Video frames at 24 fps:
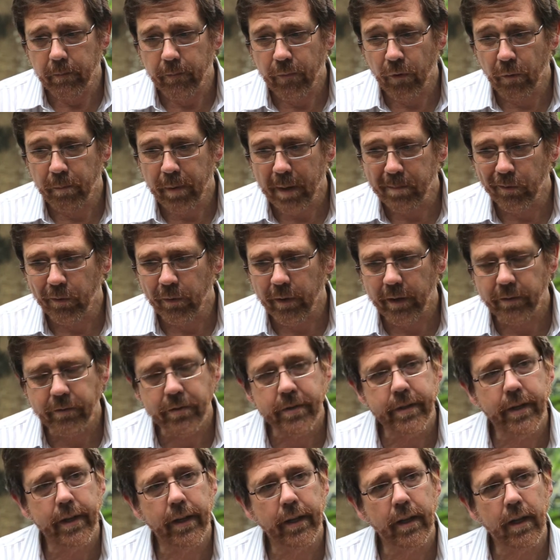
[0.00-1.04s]
for people who are
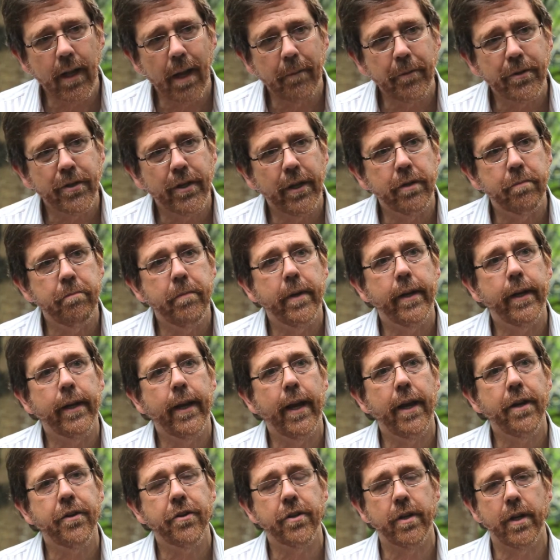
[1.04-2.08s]
interested in climate change
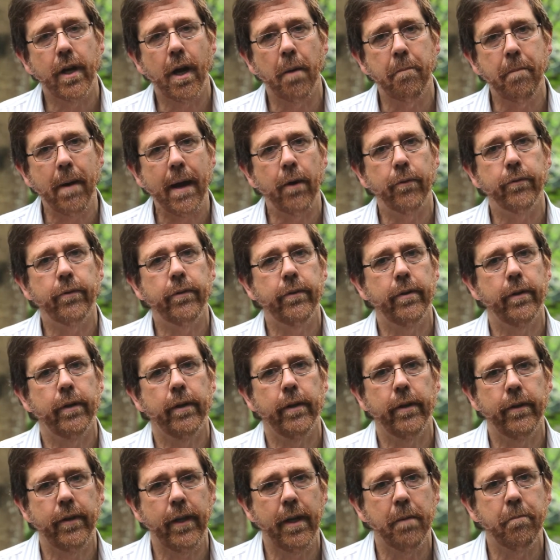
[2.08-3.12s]
mitigation about
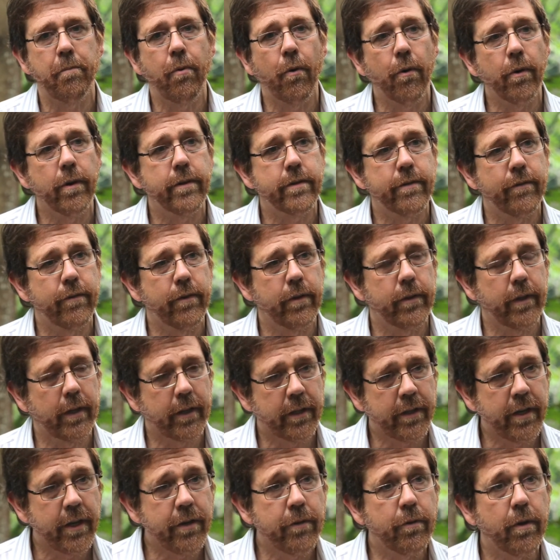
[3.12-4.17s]
uh, the importance of the
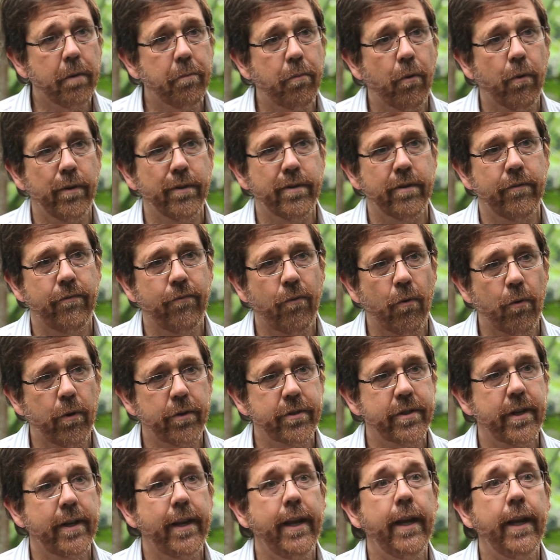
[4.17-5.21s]
continued importance of forests and